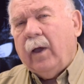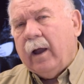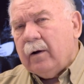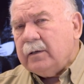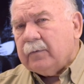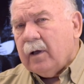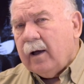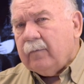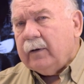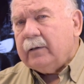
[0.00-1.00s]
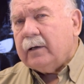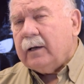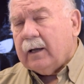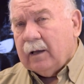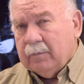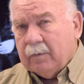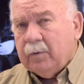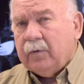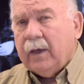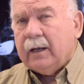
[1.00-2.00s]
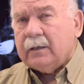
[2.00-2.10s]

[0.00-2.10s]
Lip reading: Areas of conflict are going to come up with that,